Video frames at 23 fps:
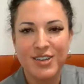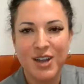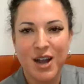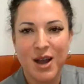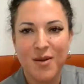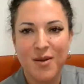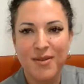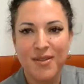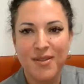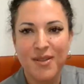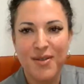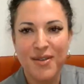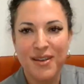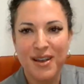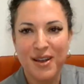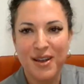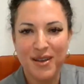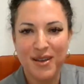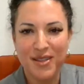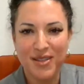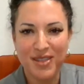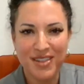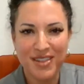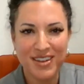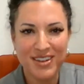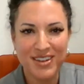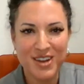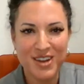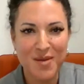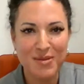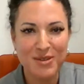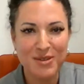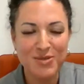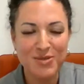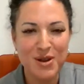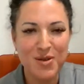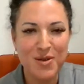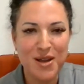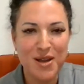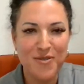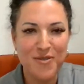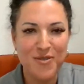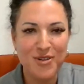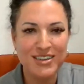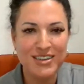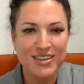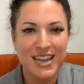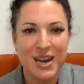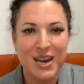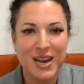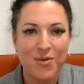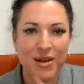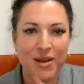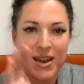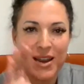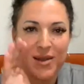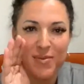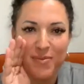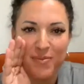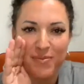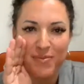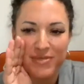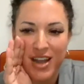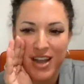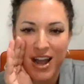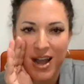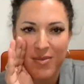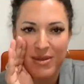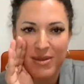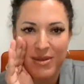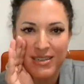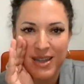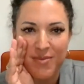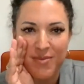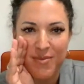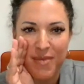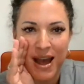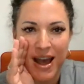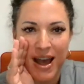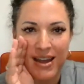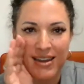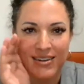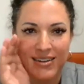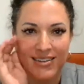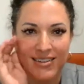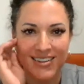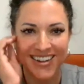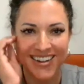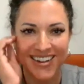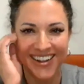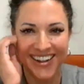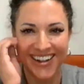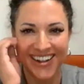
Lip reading: Did Tom, there you go. The Thomas went away for a second. We're like, Thomas, come back.